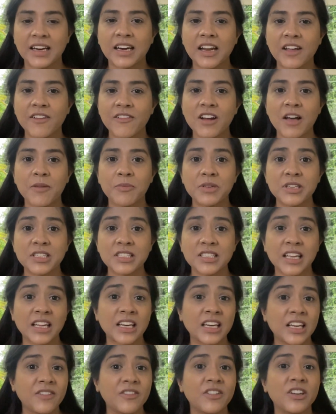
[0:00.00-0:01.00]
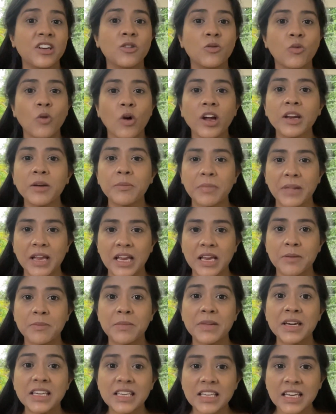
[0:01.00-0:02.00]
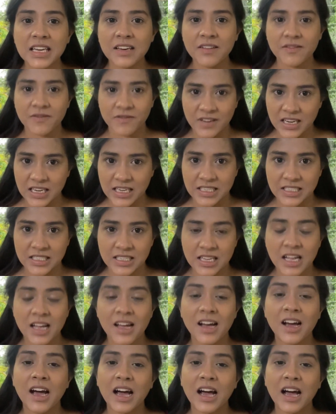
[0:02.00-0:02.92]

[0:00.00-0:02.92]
Developers can even avoid paying minting fees